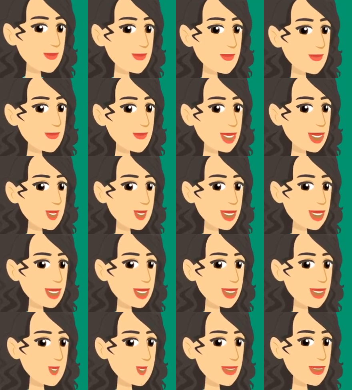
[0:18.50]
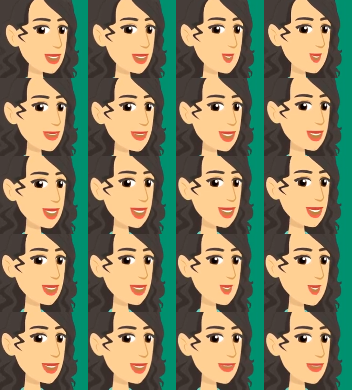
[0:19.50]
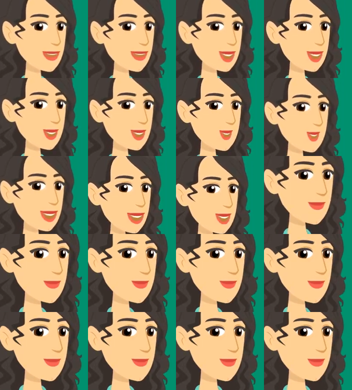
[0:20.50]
degrees of comparison of an adjective.